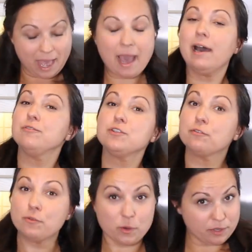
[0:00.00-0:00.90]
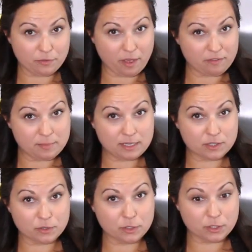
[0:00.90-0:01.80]
After 45
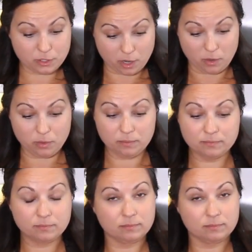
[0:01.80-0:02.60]
minutes or so,